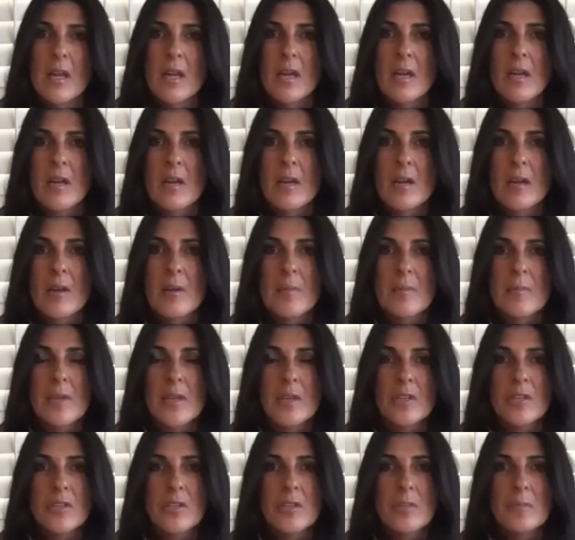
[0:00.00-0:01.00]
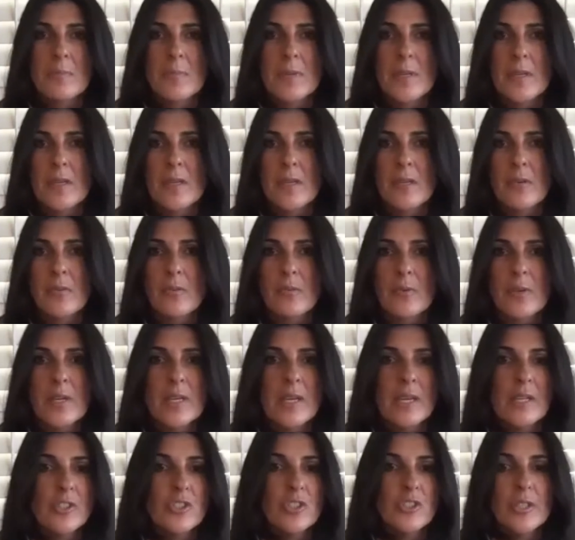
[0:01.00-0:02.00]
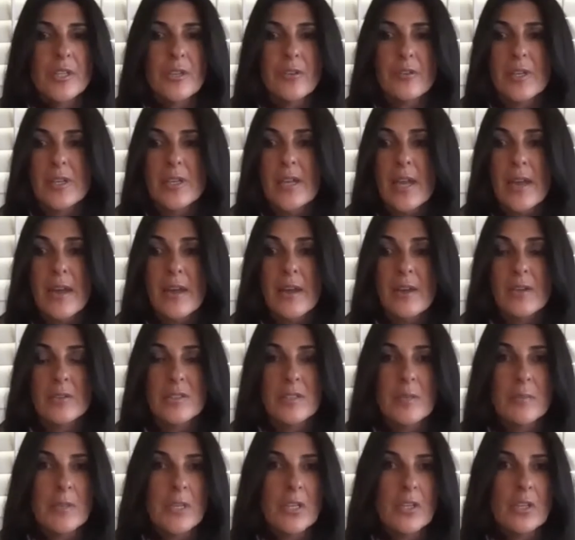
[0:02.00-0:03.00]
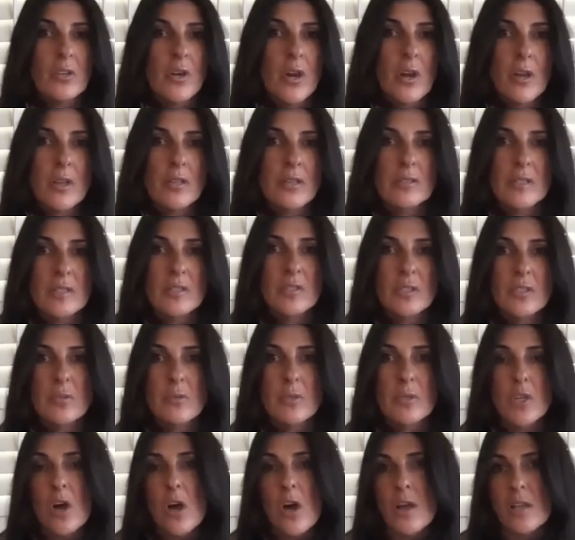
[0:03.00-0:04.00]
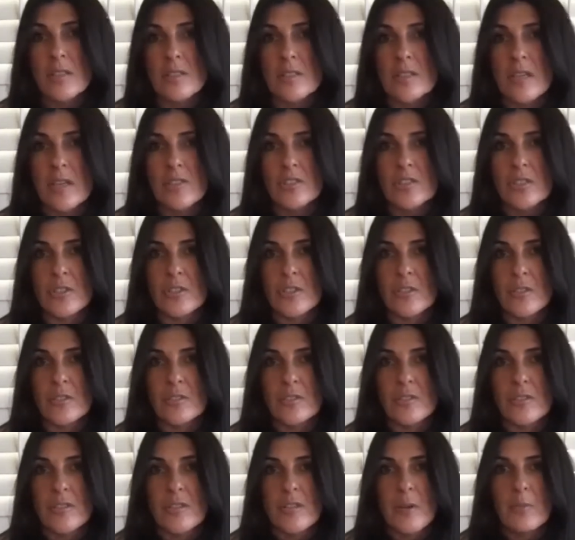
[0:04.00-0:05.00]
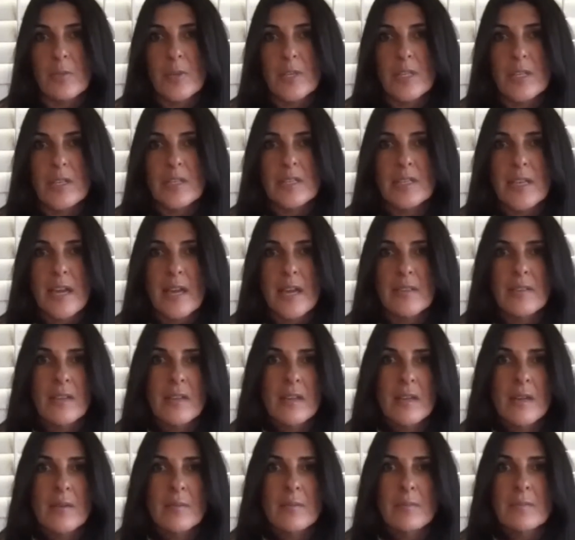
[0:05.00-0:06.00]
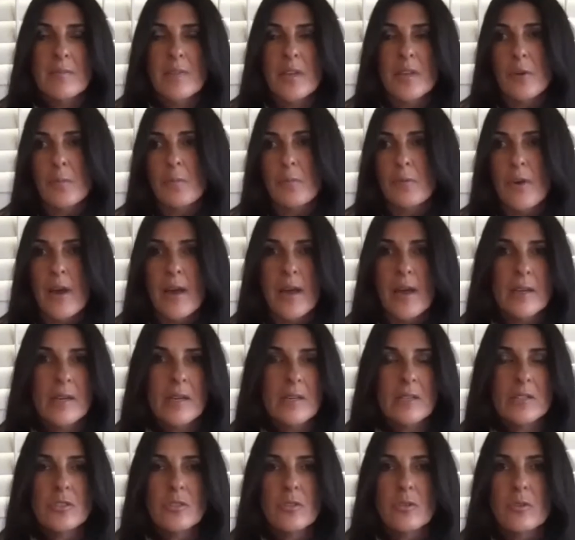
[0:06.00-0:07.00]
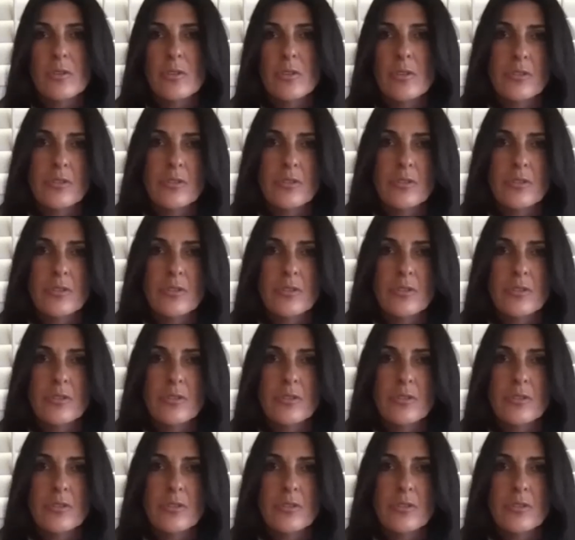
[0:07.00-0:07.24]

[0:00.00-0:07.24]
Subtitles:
It could be re-engineering how somebody calls into a call center so that we can get them their product or their